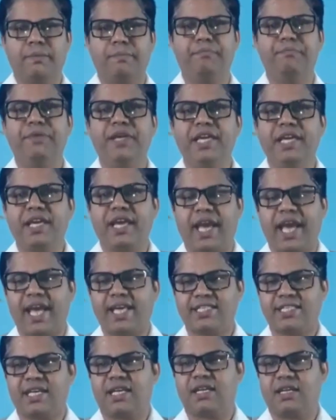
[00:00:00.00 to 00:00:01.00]
me
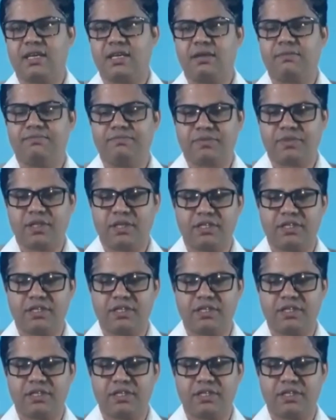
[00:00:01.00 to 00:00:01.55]
as a